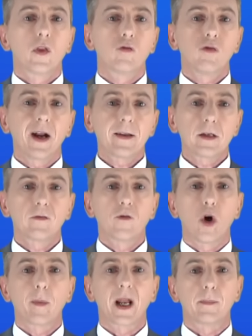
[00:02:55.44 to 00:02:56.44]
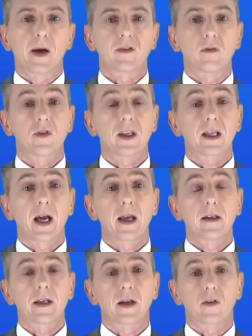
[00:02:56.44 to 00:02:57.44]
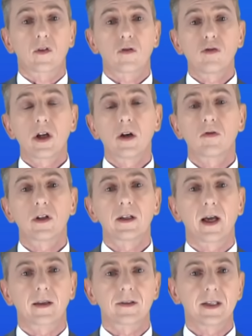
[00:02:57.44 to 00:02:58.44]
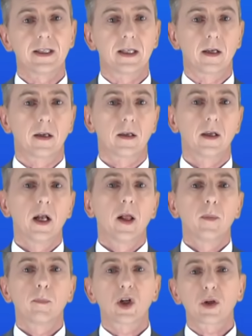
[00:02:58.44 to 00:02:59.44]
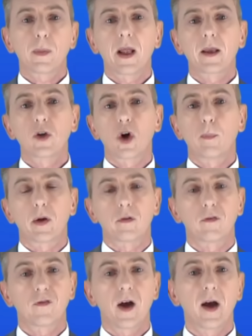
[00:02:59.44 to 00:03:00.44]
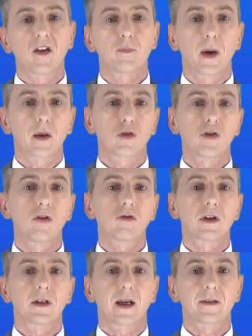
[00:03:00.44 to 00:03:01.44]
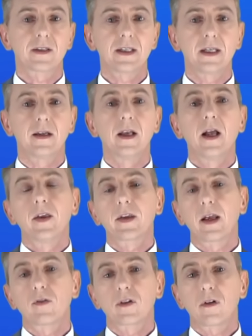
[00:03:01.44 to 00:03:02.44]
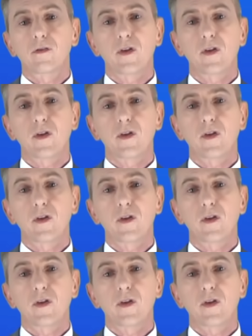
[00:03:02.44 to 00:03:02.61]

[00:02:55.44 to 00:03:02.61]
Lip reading: The relative formula mass of zinc iodide is 319. Multiplying 0.5 by 319 gives us a